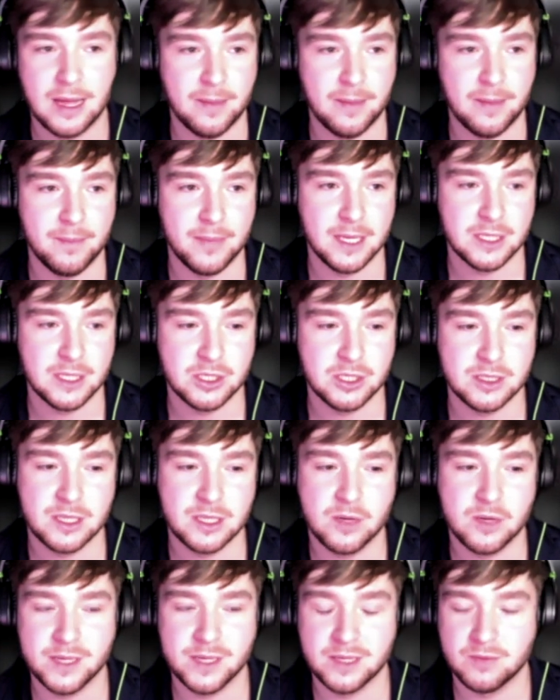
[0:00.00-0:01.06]
It's just
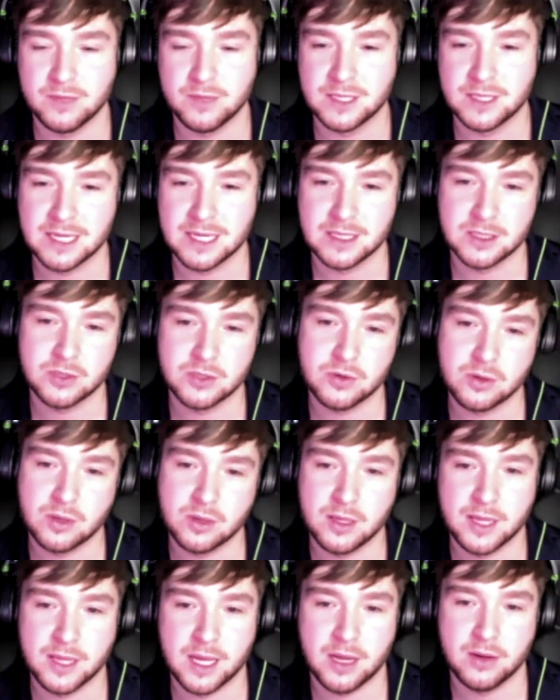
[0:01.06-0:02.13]
that we tend to struggle
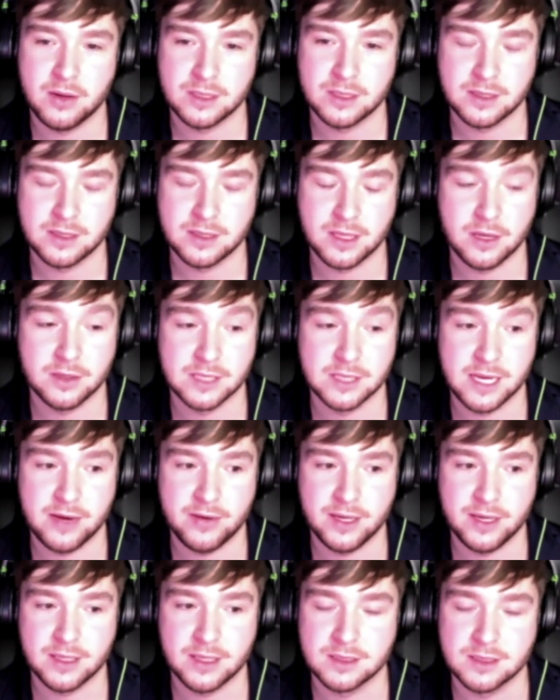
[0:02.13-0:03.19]
in those
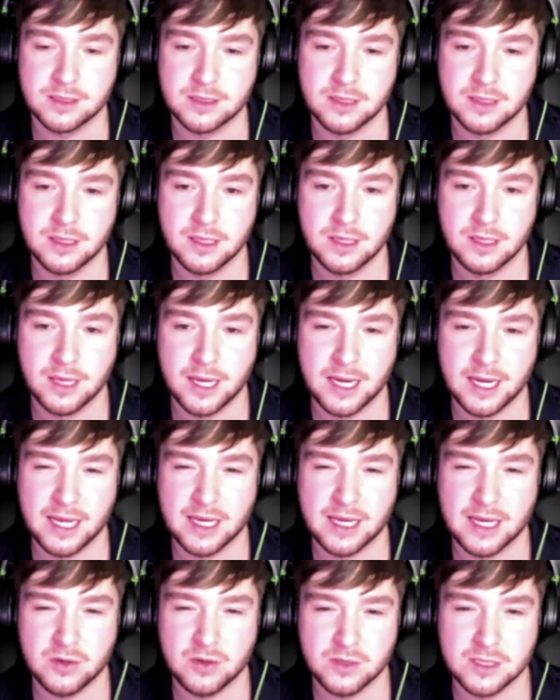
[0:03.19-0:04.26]
areas, and it
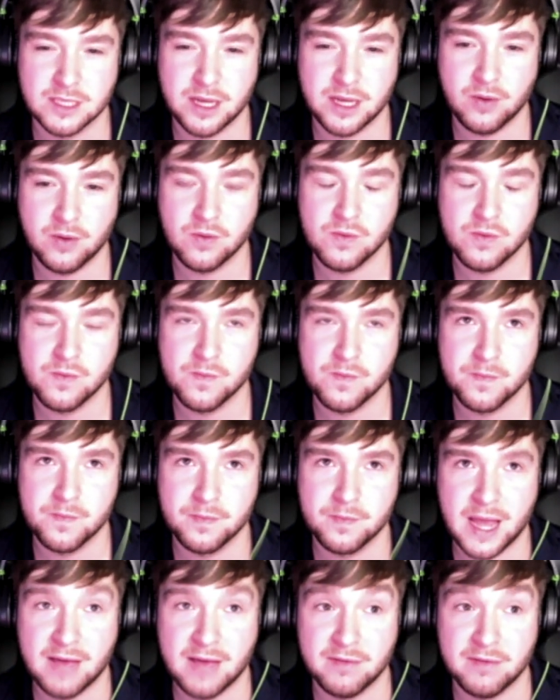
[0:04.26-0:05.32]
can also
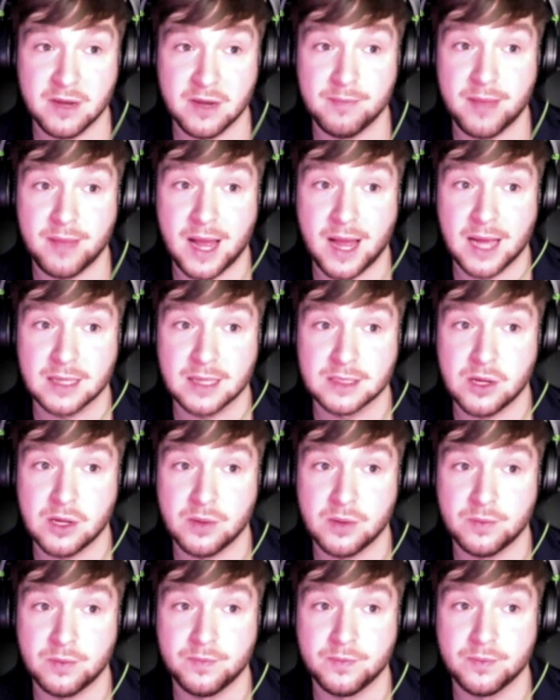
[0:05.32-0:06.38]
have an impact
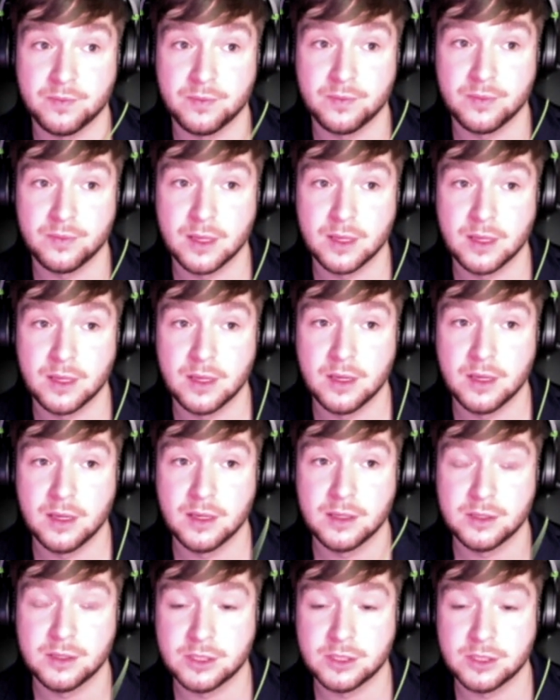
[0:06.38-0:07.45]
on
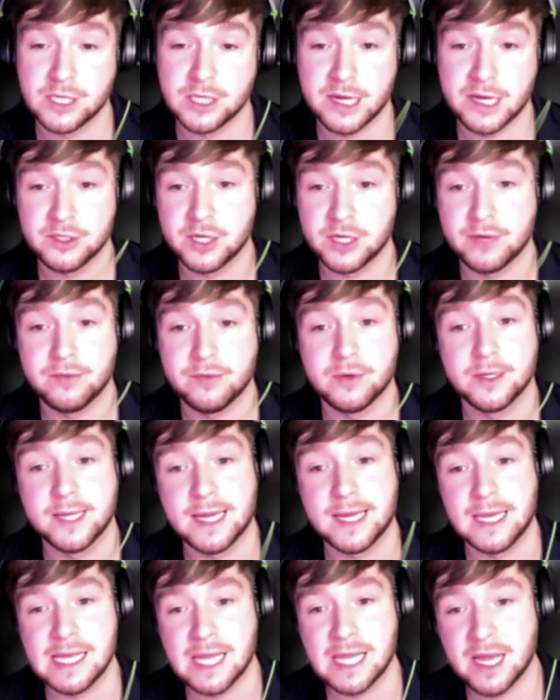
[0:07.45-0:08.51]
just general
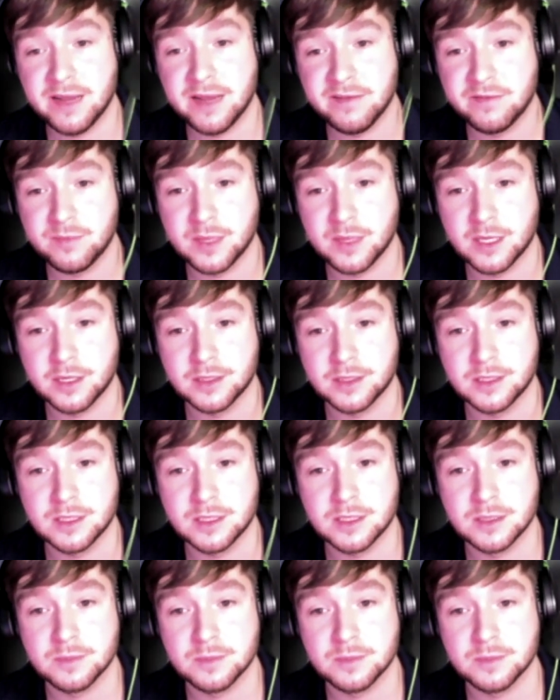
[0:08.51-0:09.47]
daily life, because